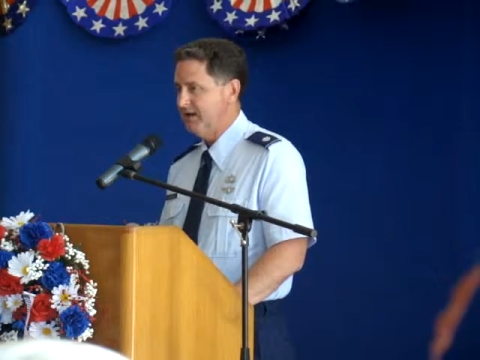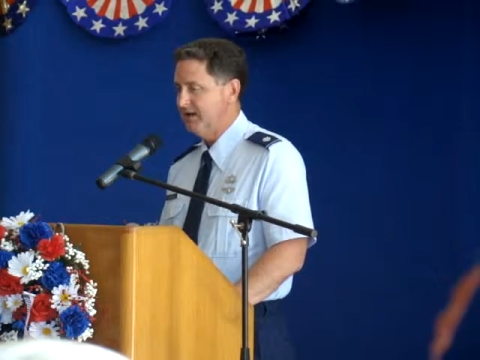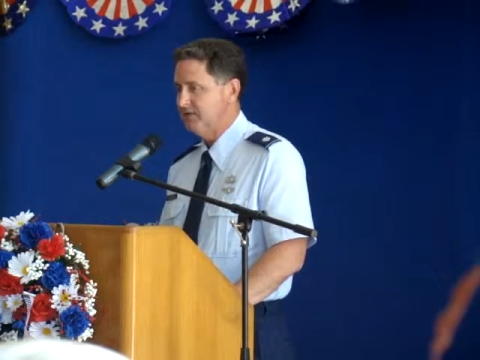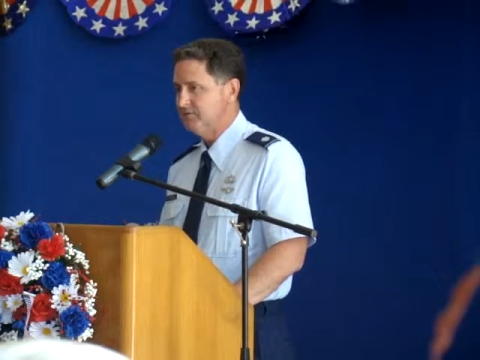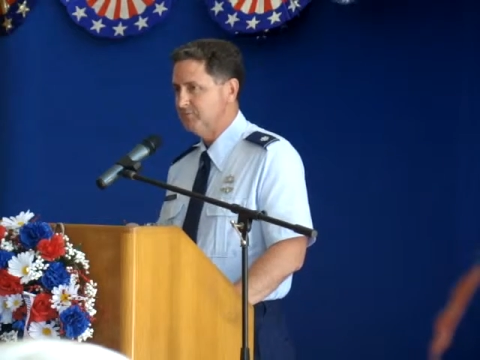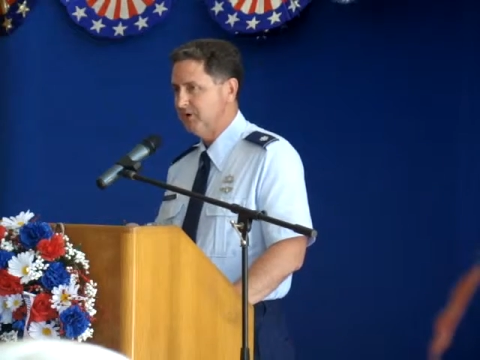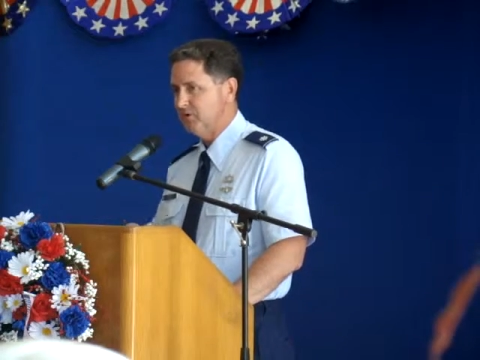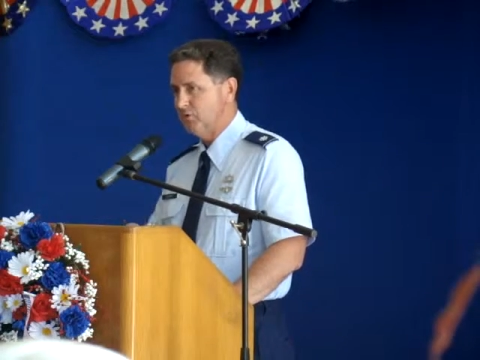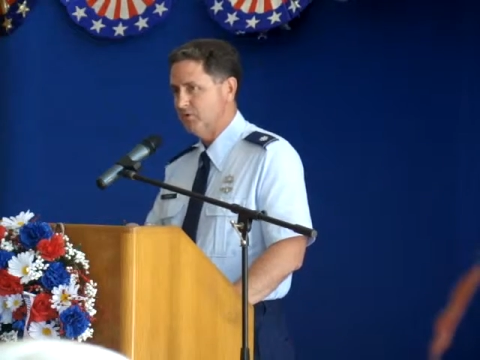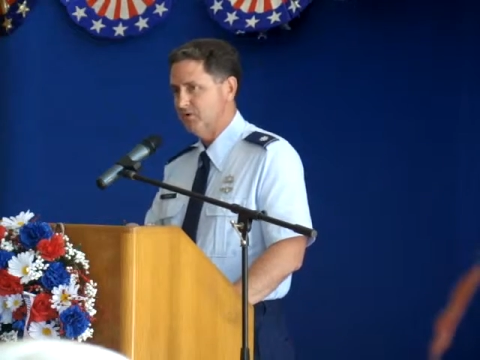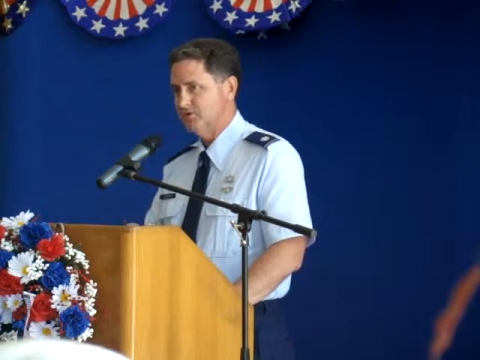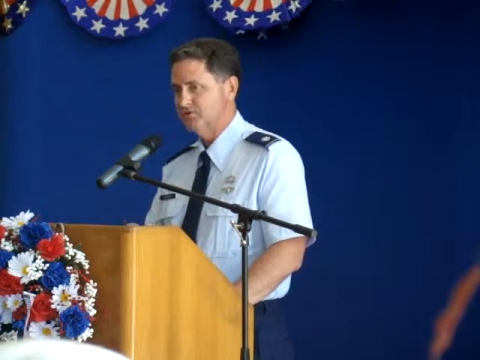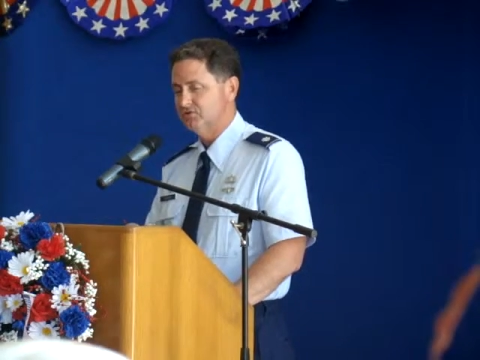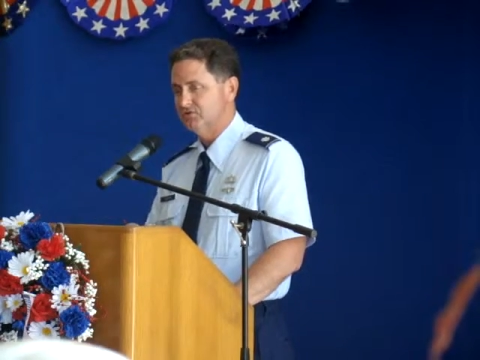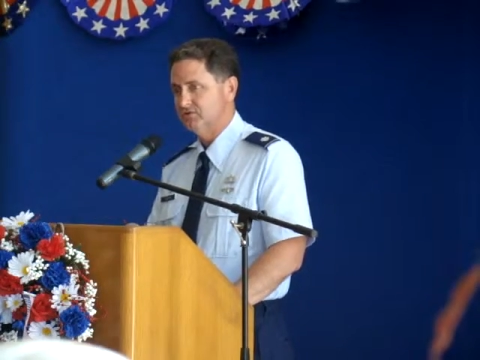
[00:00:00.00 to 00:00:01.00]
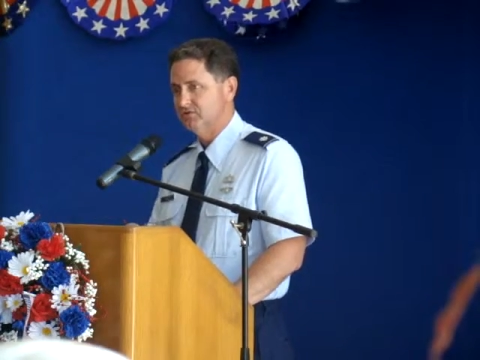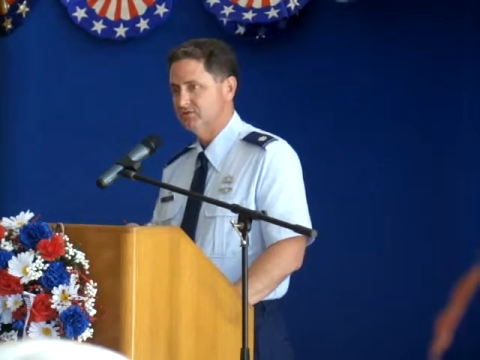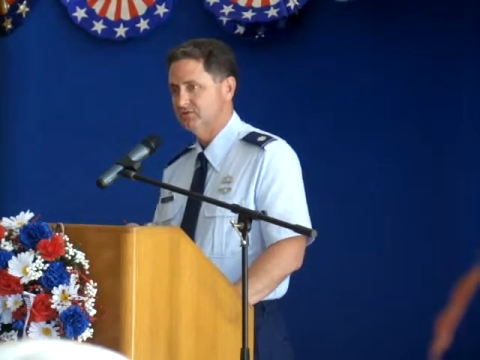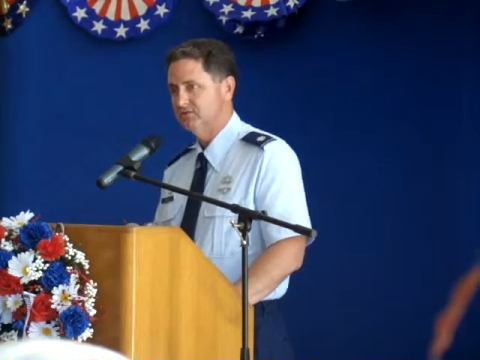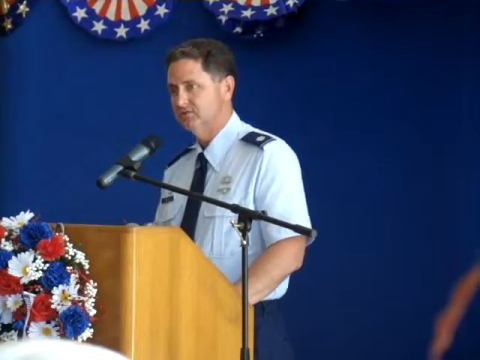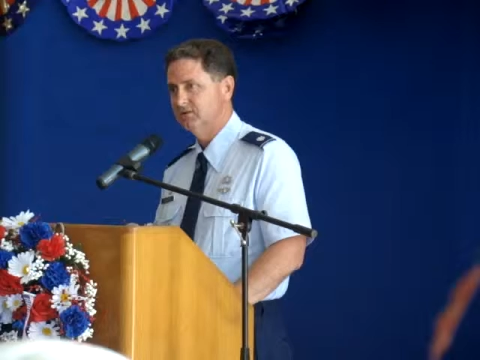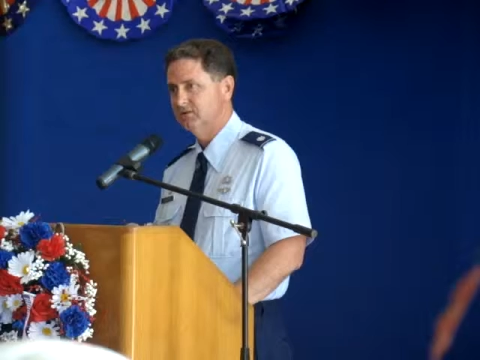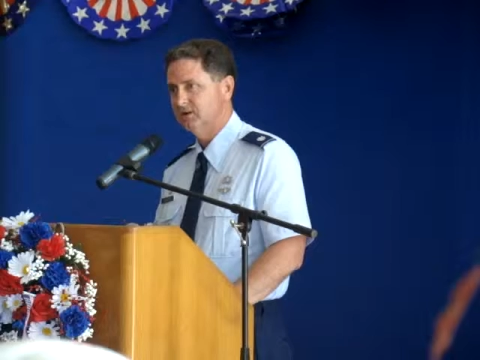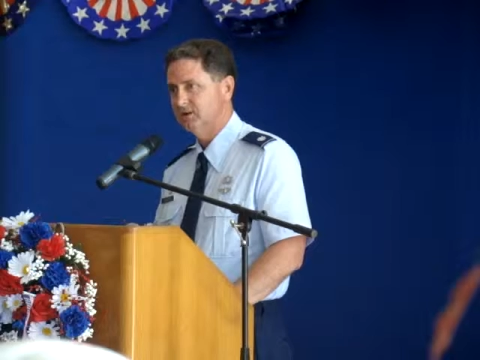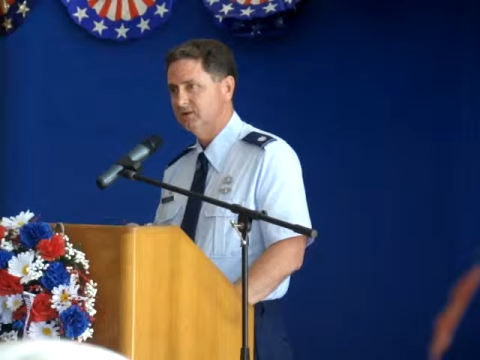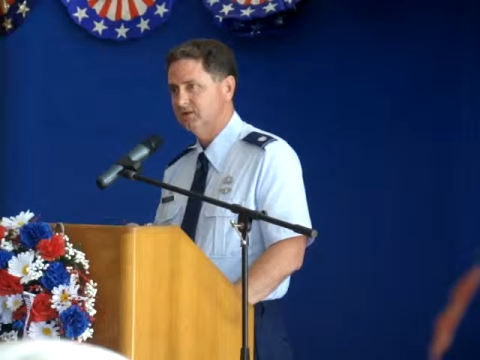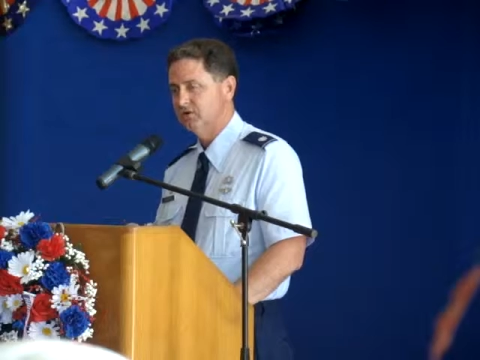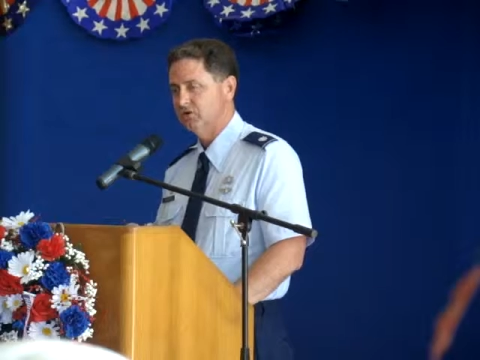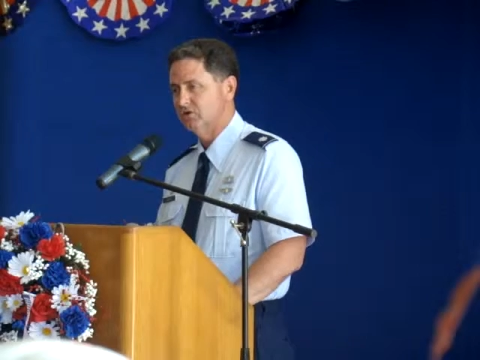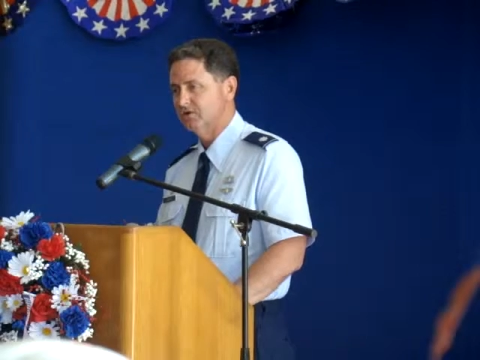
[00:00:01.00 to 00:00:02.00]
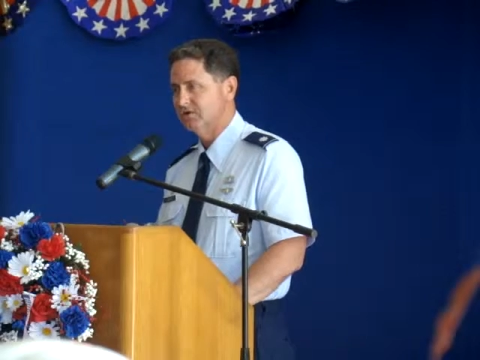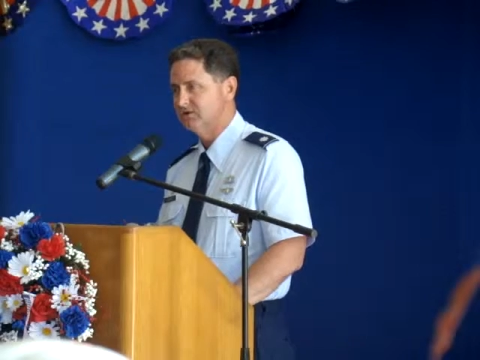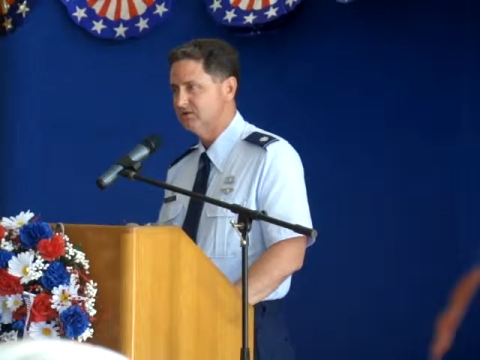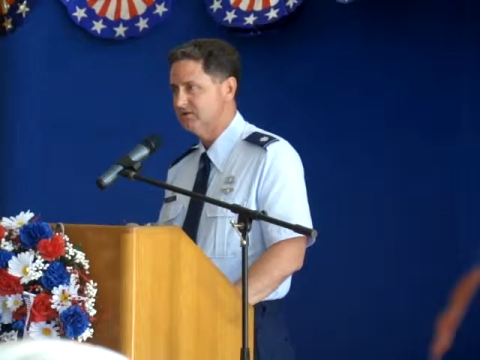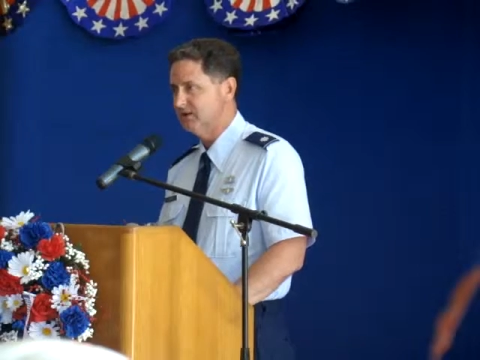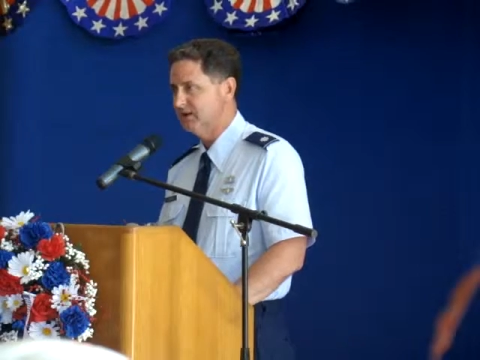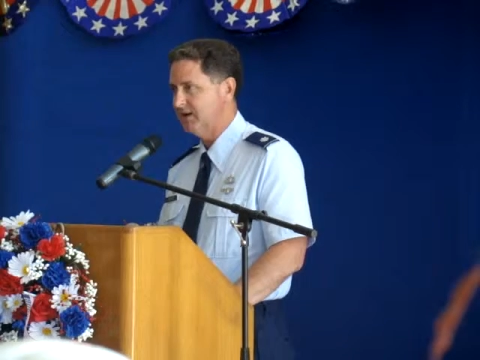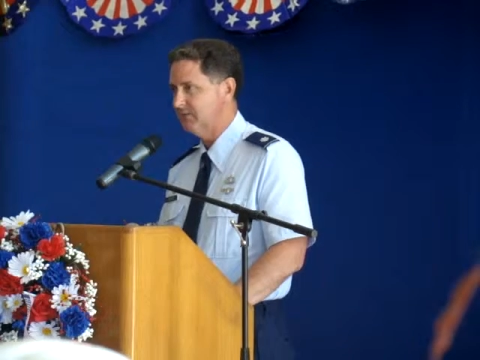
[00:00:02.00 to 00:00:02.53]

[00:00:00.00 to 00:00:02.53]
handed my orders to the clerk and said,